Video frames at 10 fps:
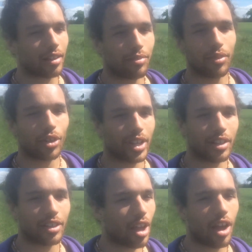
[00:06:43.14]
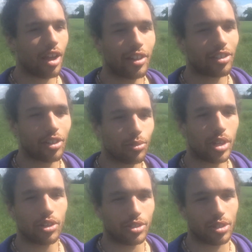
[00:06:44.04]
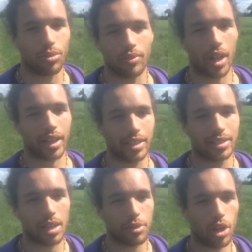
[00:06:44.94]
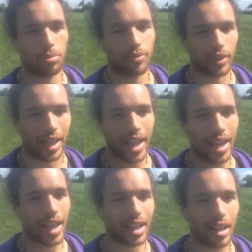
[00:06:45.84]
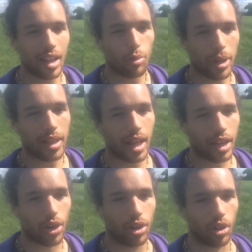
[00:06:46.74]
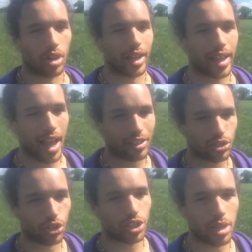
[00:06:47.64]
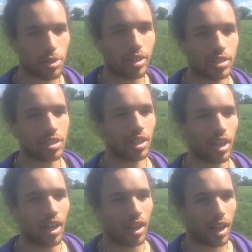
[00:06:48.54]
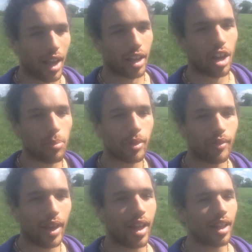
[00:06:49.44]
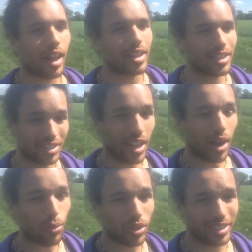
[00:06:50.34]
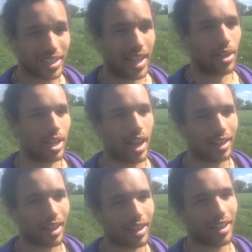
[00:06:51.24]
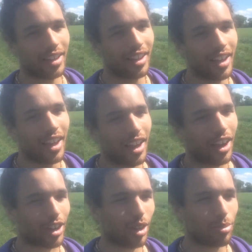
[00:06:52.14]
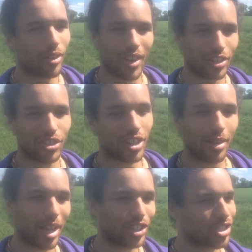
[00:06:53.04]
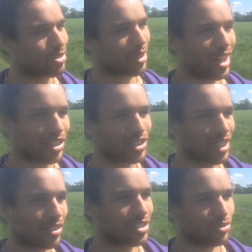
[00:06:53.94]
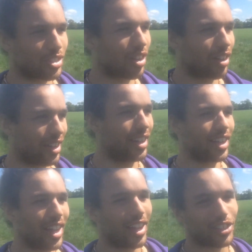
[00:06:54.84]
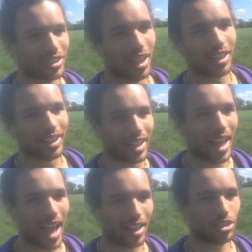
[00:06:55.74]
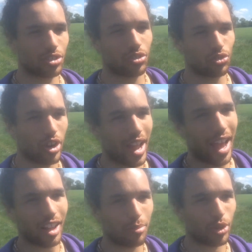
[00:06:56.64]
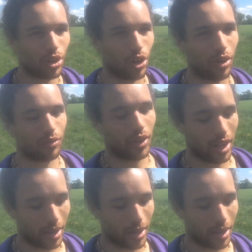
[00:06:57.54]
fucking curtains on a windowsill with like a semi-open thing. You had a little bit of that going on, like extra shimmers, like a couple of, like, I would say it had like a couple of extra dimensions, but that just sounds retarded. It just had like an extra element of